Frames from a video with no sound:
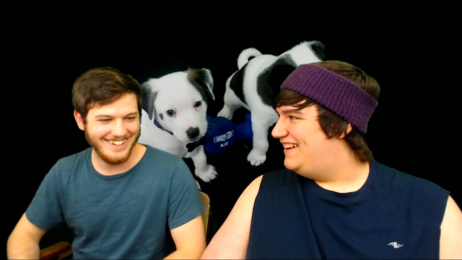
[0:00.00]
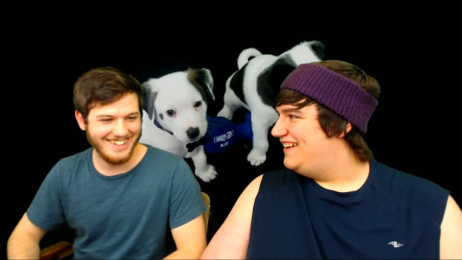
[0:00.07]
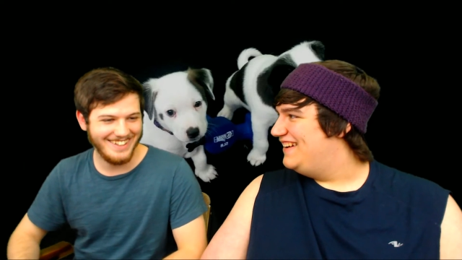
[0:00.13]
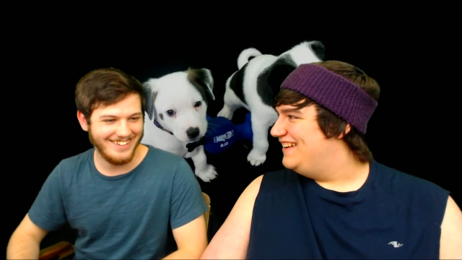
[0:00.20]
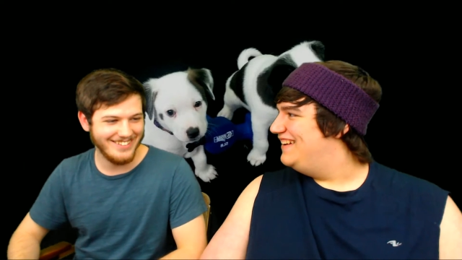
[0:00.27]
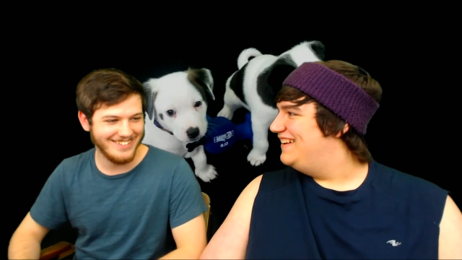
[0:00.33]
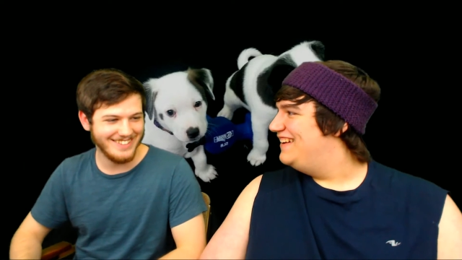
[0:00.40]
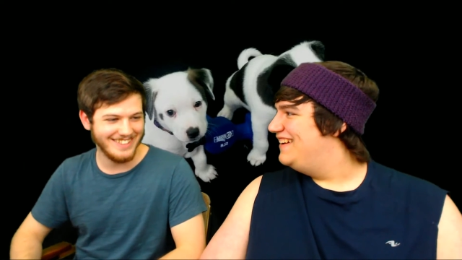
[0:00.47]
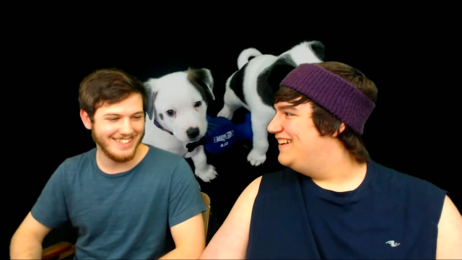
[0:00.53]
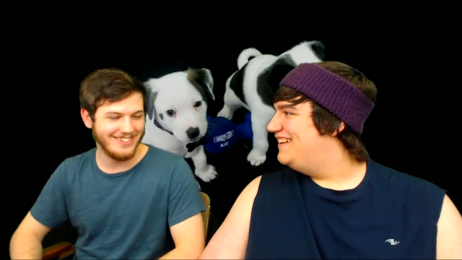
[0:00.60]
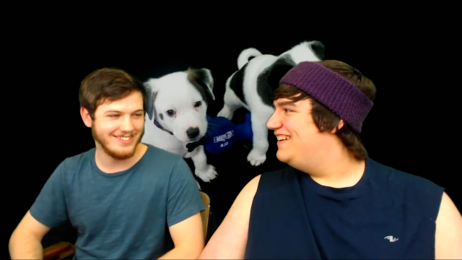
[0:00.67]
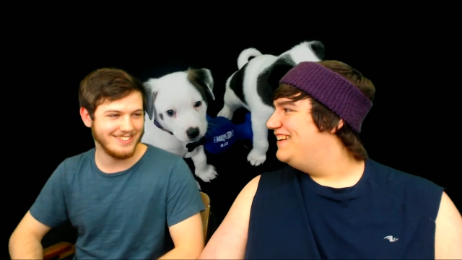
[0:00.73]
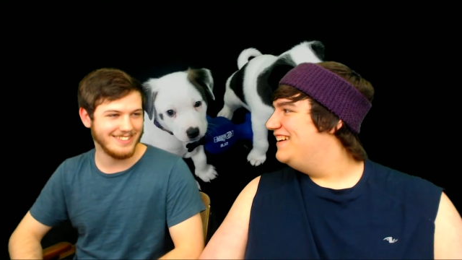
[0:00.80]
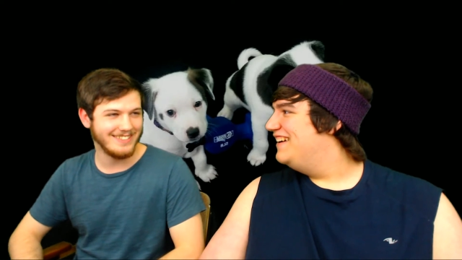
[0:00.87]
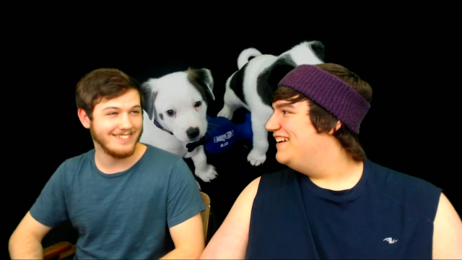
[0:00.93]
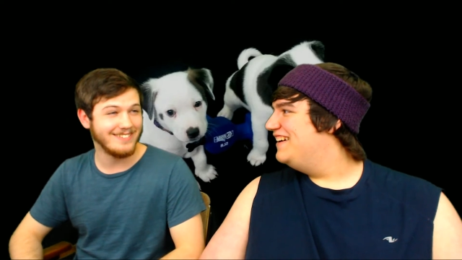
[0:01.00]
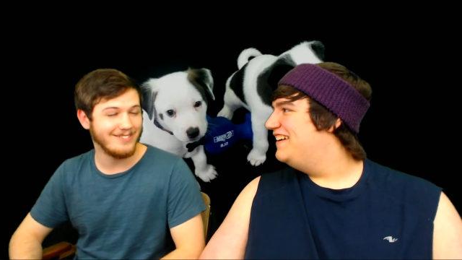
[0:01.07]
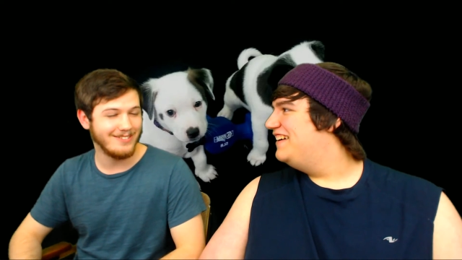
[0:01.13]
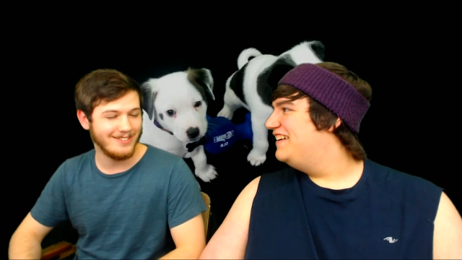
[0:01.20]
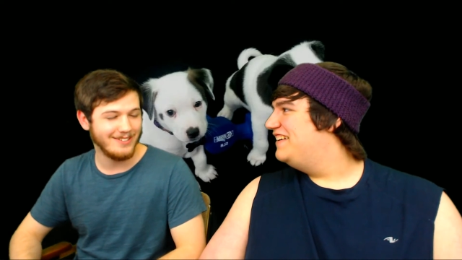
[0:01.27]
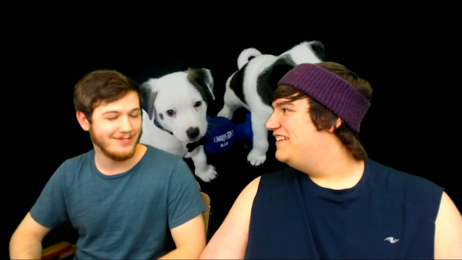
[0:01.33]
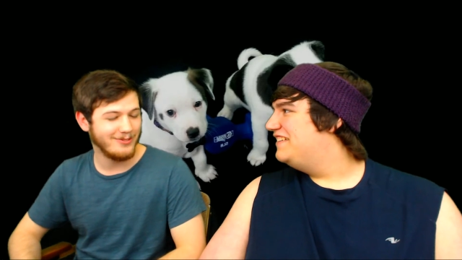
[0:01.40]
Speaker 1: it, was it was a
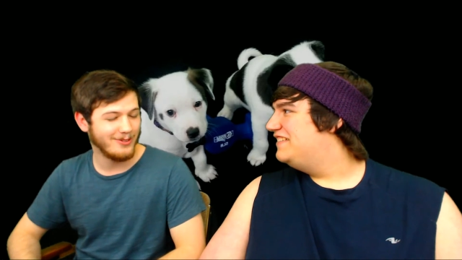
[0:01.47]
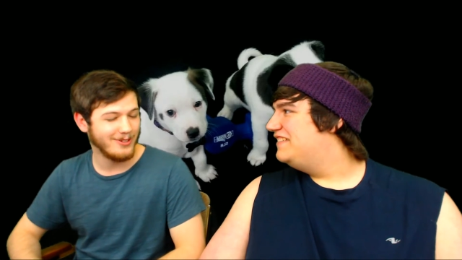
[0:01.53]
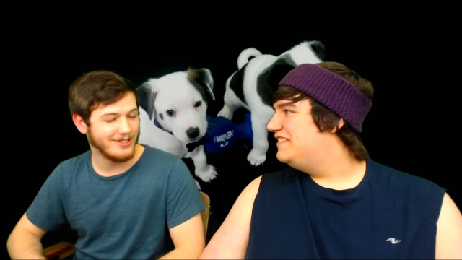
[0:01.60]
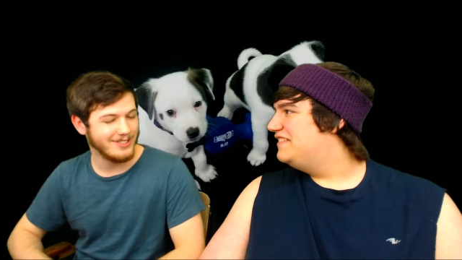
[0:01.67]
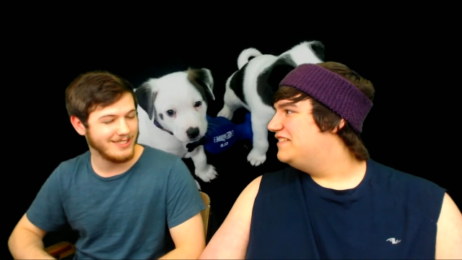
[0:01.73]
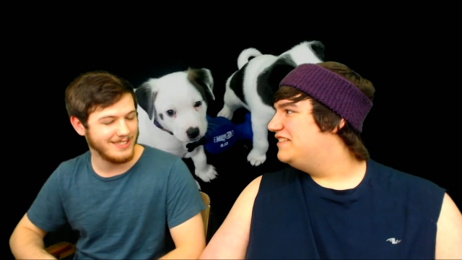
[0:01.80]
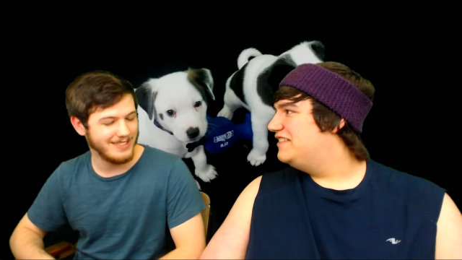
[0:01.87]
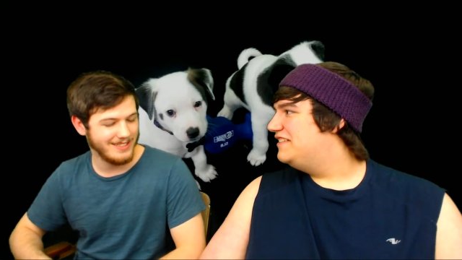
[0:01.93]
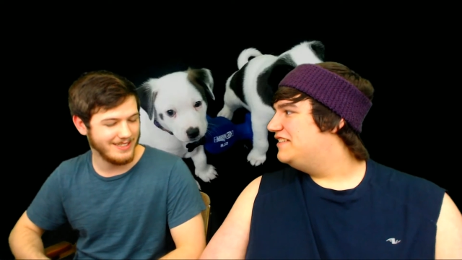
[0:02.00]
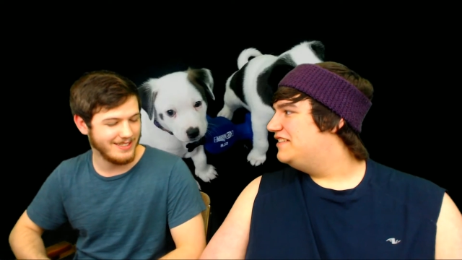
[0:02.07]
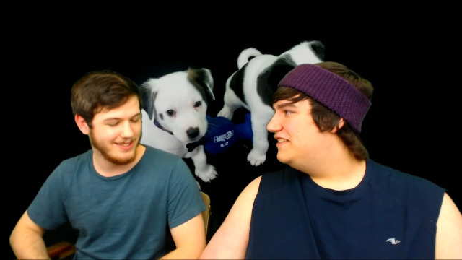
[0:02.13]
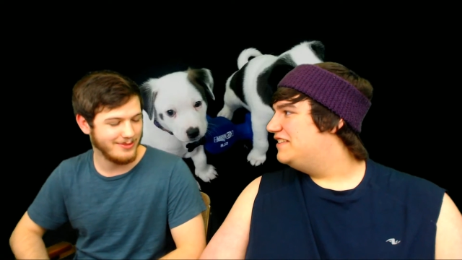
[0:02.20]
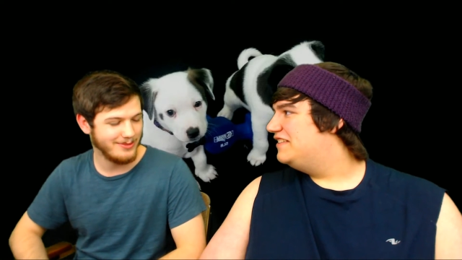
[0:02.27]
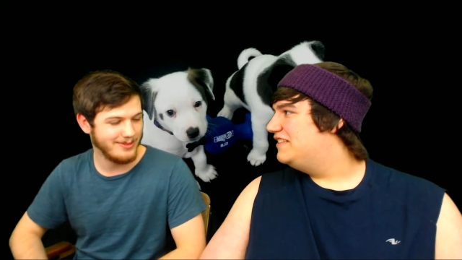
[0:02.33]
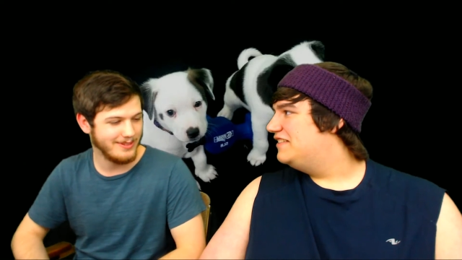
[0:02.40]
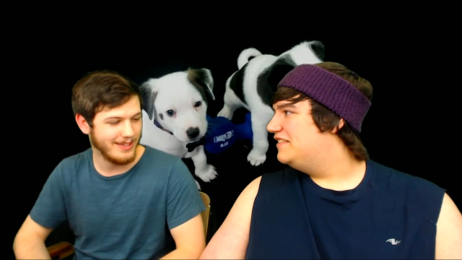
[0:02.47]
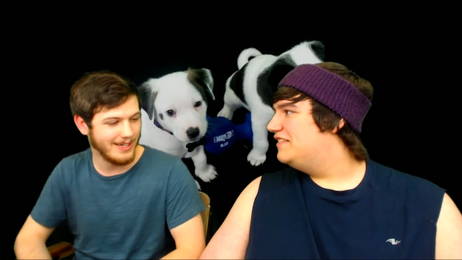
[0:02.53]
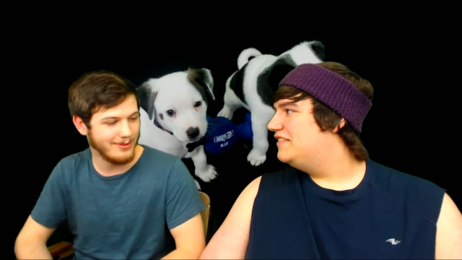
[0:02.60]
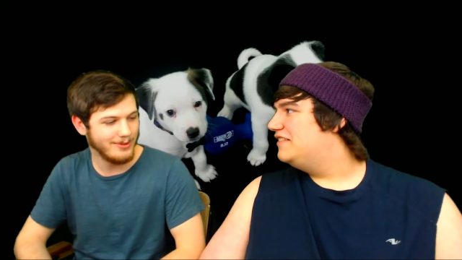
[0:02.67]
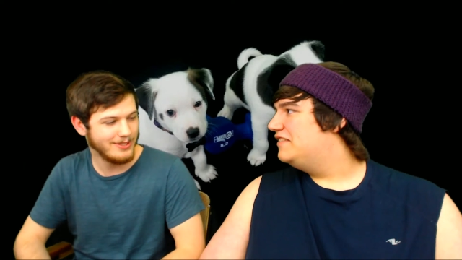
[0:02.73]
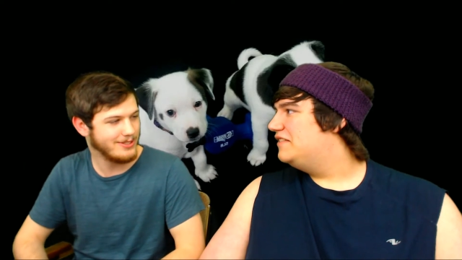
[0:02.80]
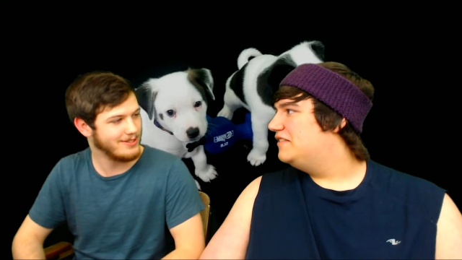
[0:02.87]
little unfortunate because
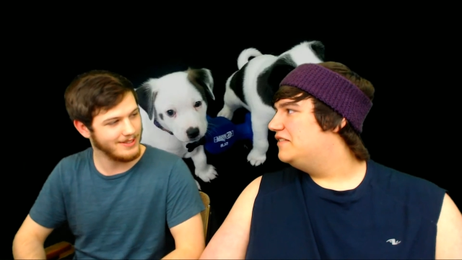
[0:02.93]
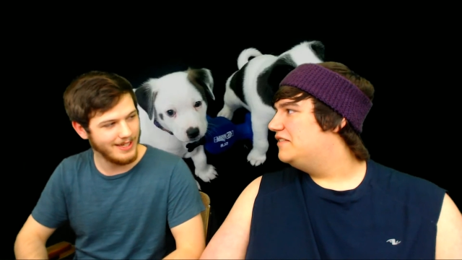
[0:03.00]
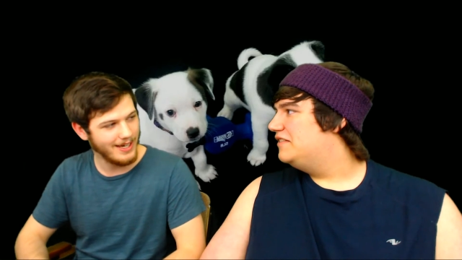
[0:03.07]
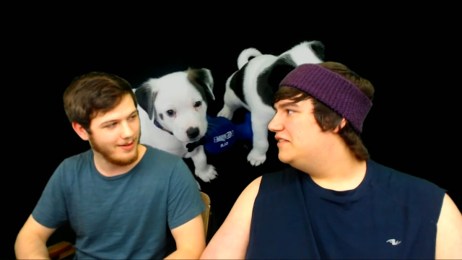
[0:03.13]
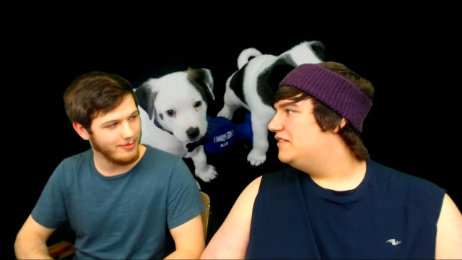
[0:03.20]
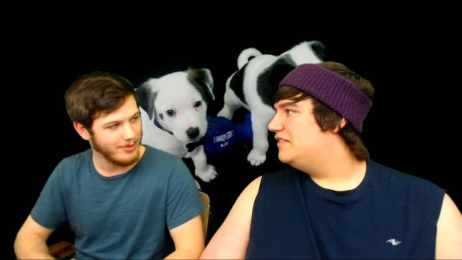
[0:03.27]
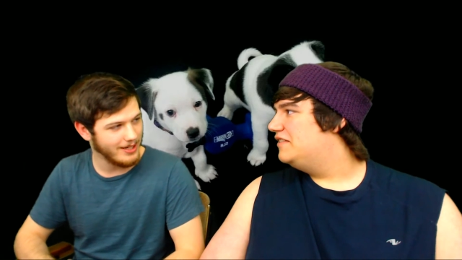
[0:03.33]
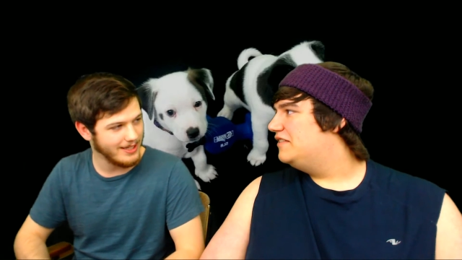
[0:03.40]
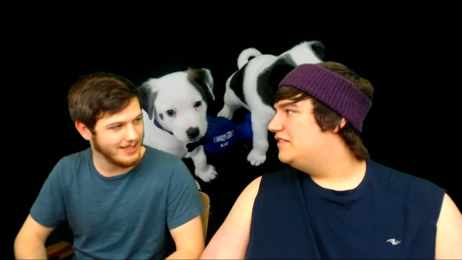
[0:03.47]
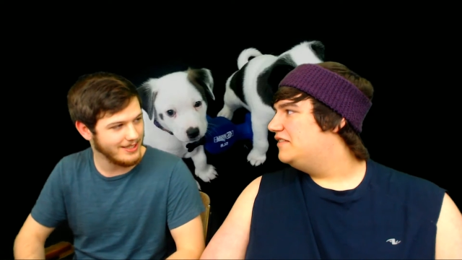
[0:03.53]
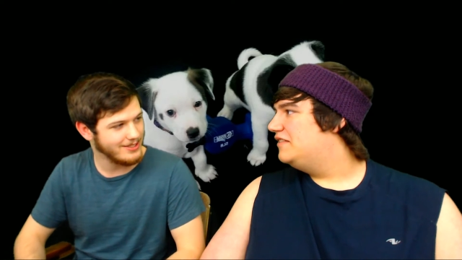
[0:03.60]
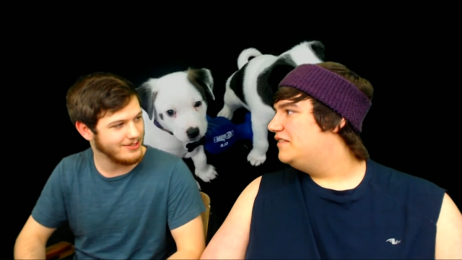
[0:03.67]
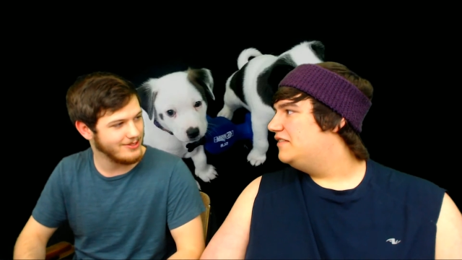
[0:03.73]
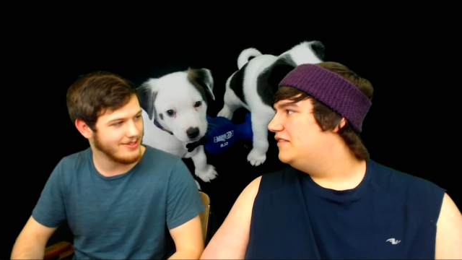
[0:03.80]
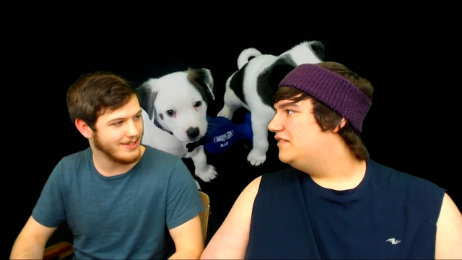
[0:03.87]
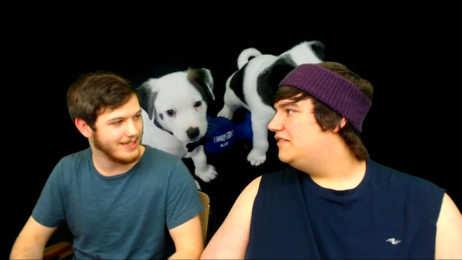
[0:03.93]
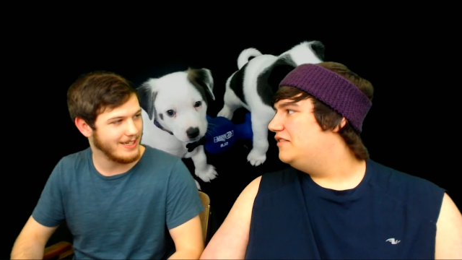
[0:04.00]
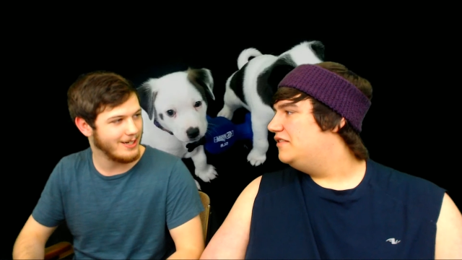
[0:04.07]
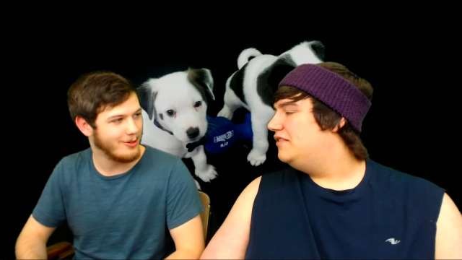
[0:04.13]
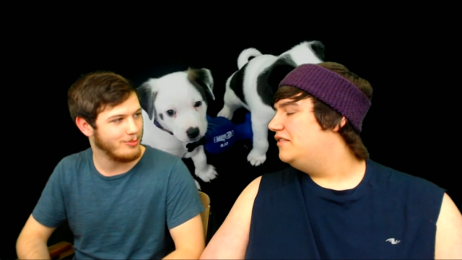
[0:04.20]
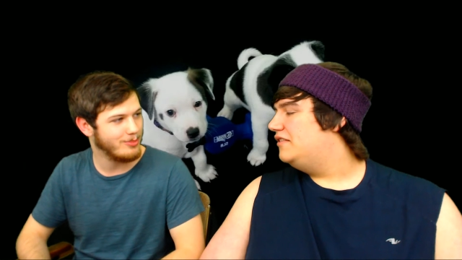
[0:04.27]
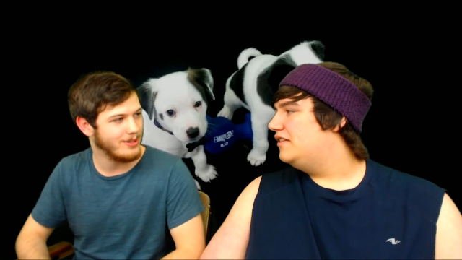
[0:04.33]
like we shouldn't have money issues right
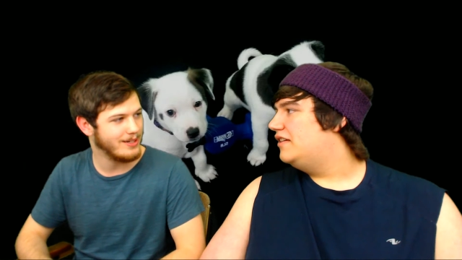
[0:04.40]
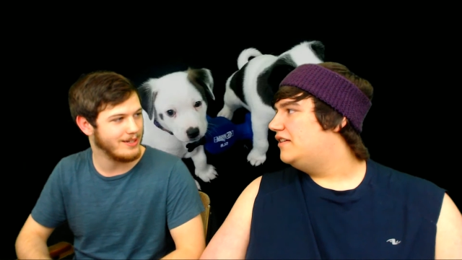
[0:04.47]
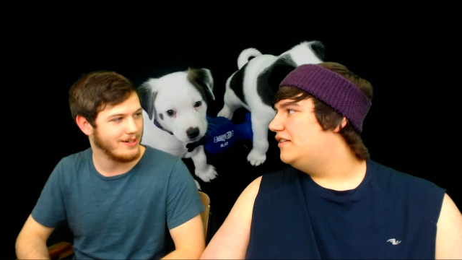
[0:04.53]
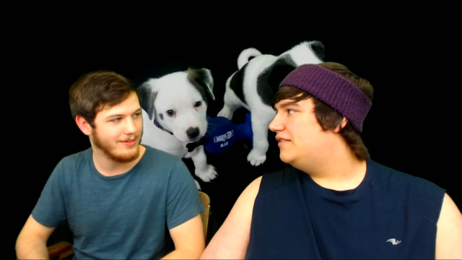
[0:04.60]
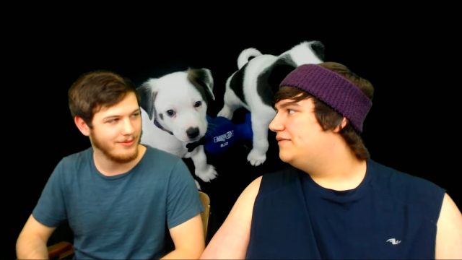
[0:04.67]
now, but yeah.